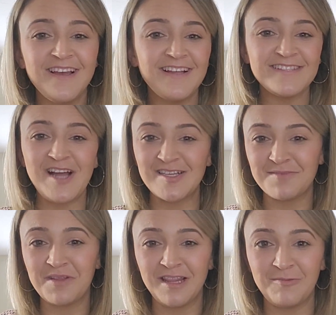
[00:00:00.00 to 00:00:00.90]
It's not
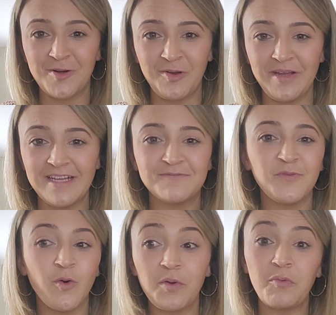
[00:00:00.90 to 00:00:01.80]
something that we're doing
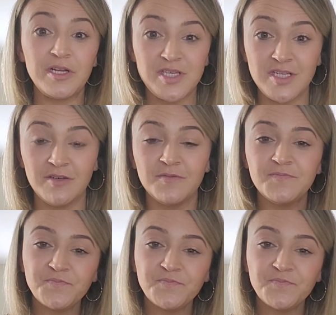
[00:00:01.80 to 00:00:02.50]
or we want to do.